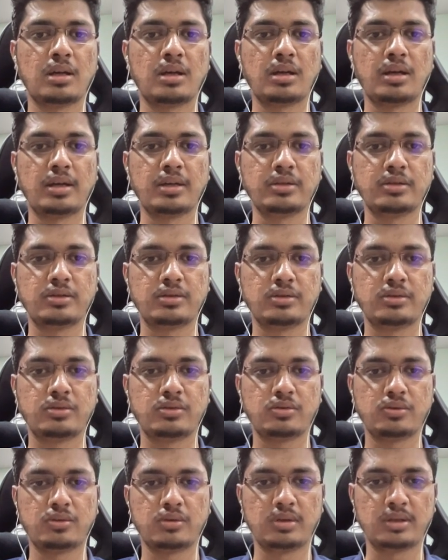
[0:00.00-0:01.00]
I
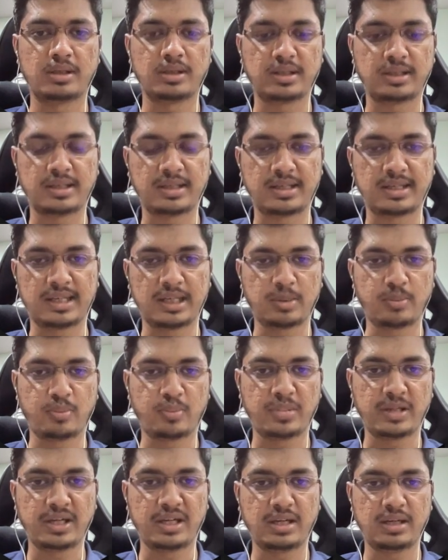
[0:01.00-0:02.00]
should keep
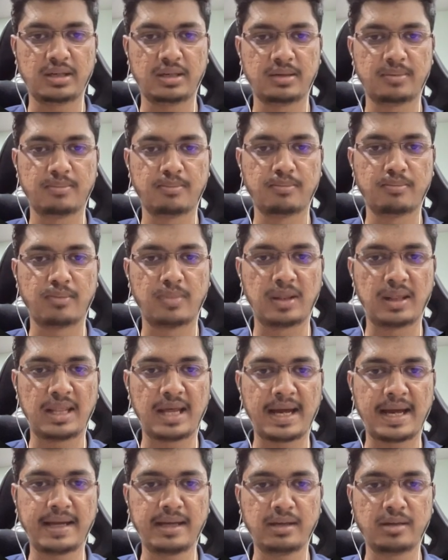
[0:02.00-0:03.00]
it
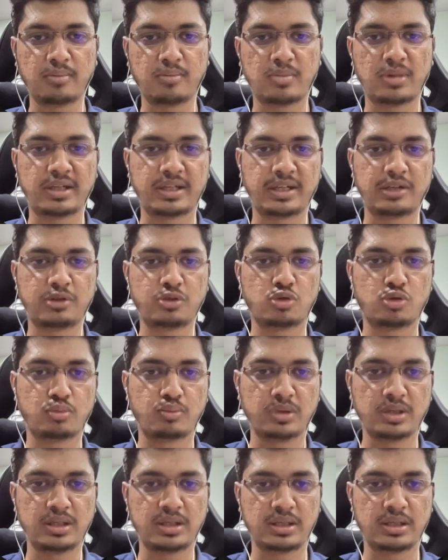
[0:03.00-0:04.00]
blank, but it should
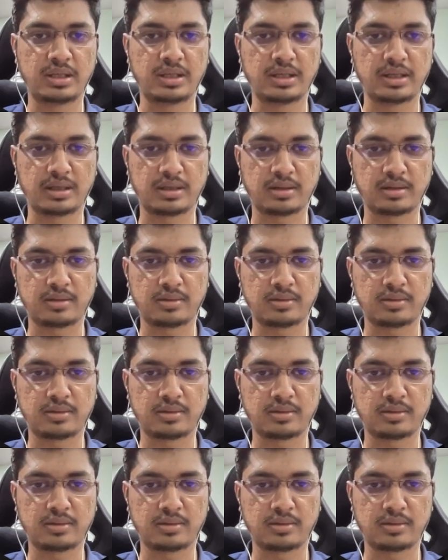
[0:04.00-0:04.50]
be here.